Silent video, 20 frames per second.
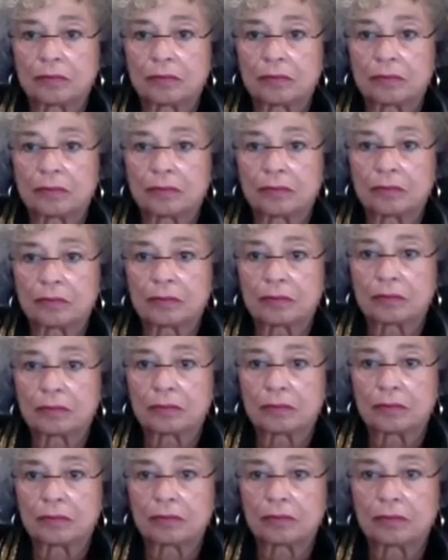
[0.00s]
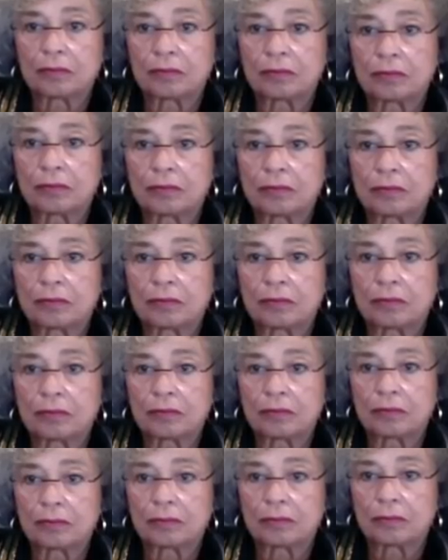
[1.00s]

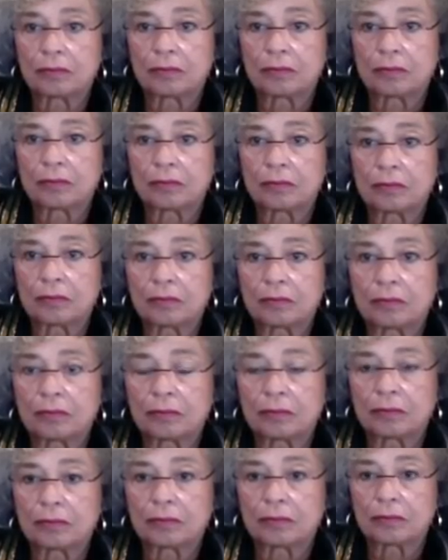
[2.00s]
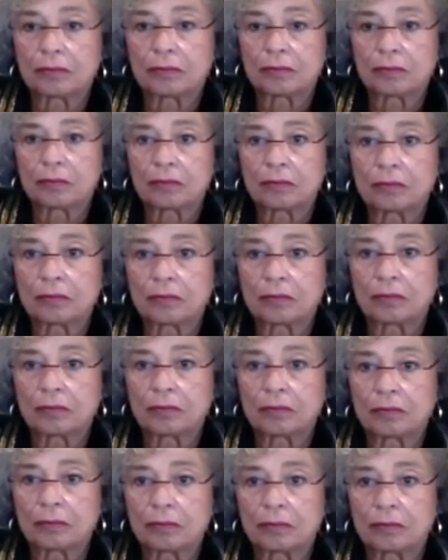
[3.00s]

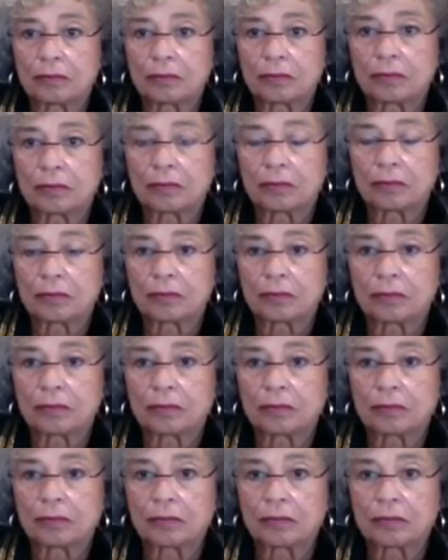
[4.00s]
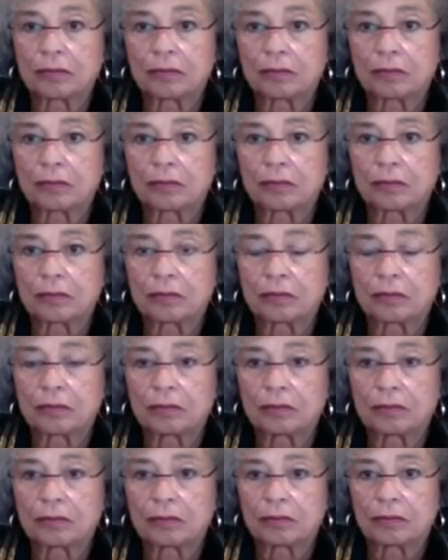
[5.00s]

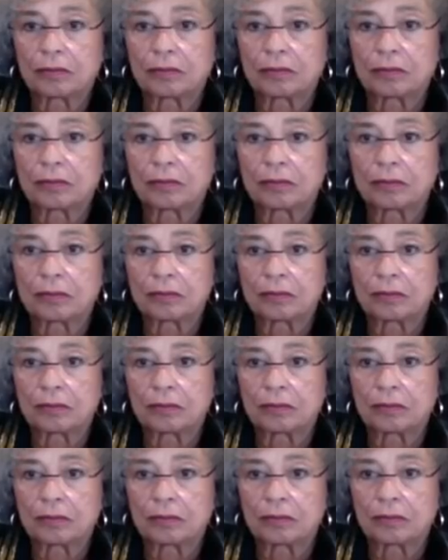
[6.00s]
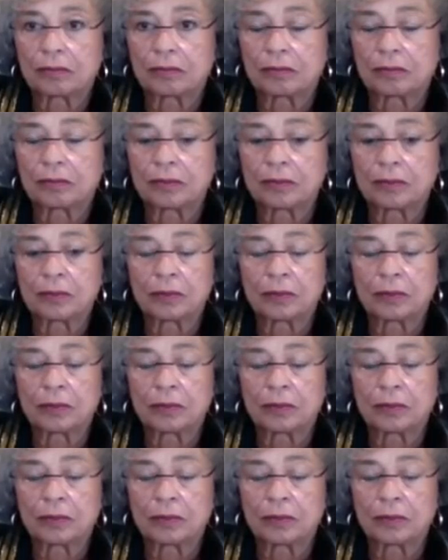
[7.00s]
The person shown says nothing.